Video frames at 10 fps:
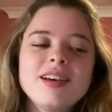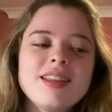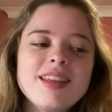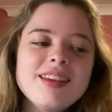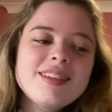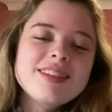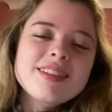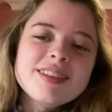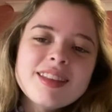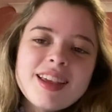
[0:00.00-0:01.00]
This
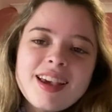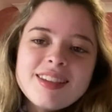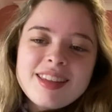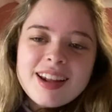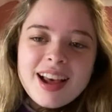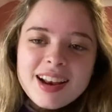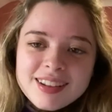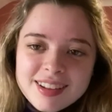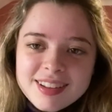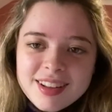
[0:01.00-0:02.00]
is the
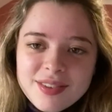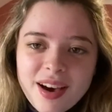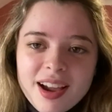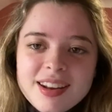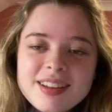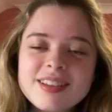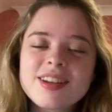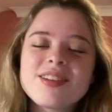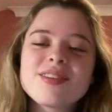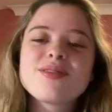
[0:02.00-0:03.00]
analysis of Haydn's
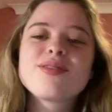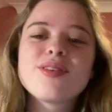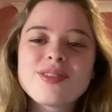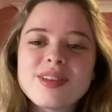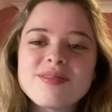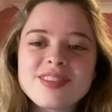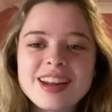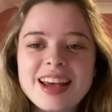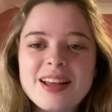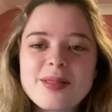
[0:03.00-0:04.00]
104th
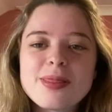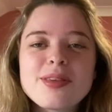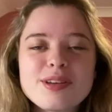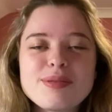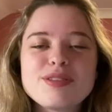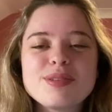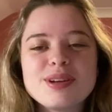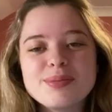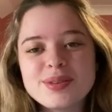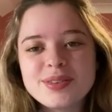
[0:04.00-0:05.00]
Symphony, the movement
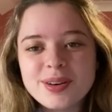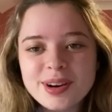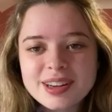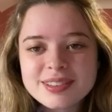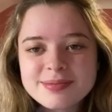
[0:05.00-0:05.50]
number 4.